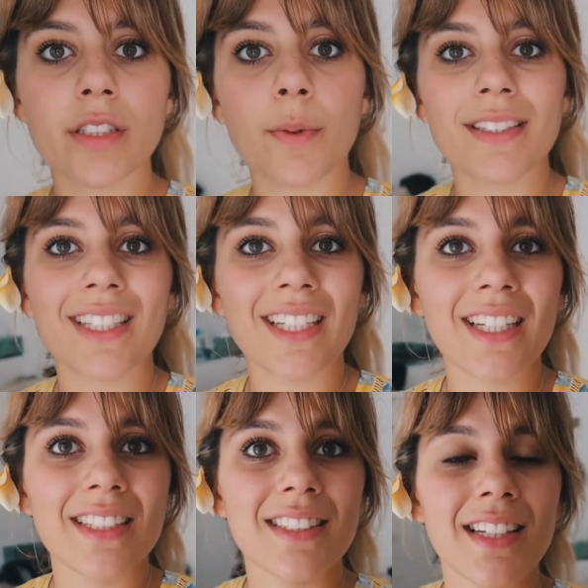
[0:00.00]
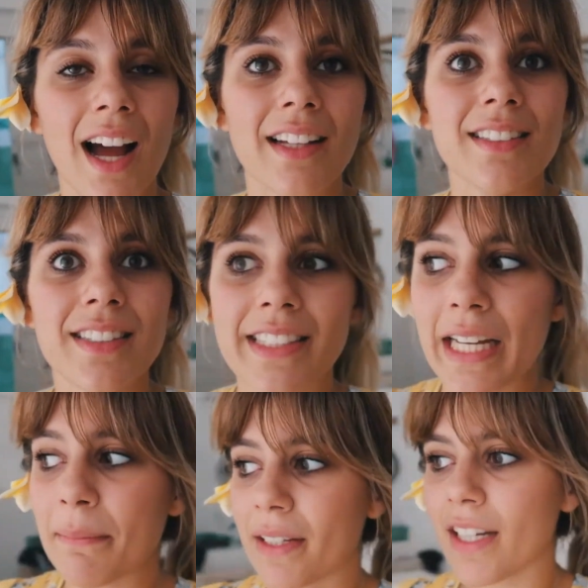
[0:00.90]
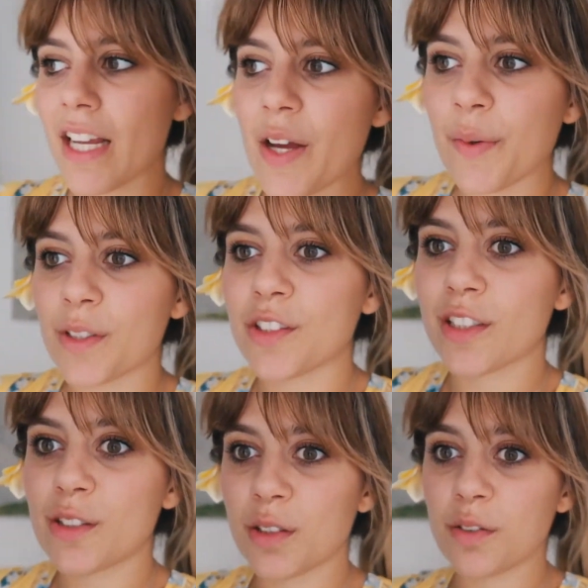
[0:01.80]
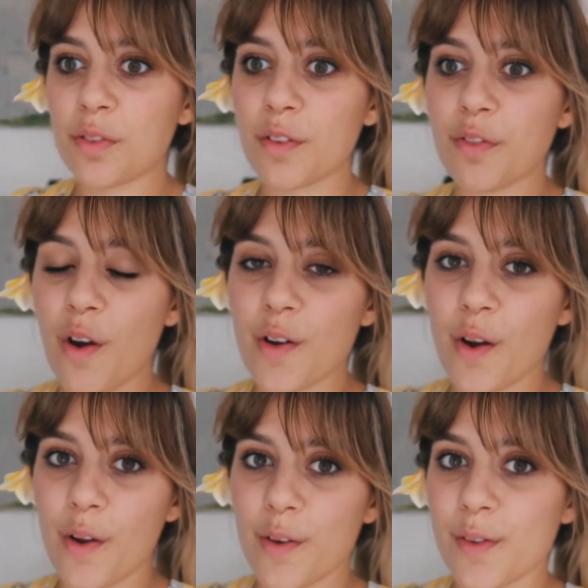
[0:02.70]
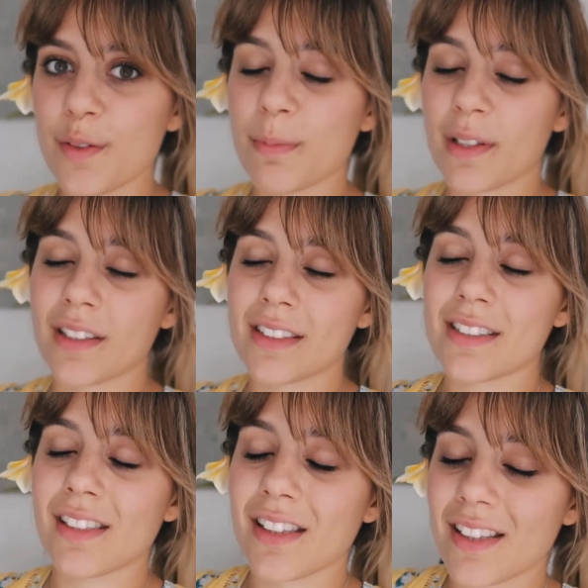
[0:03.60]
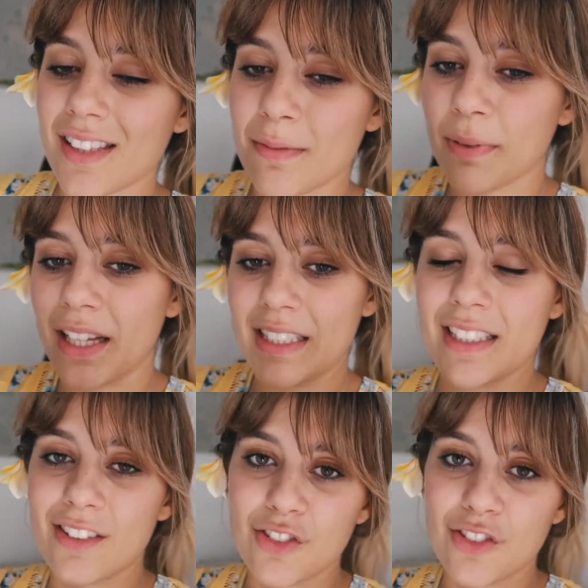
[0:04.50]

Sweating is an understatement. We just took a few photos because this place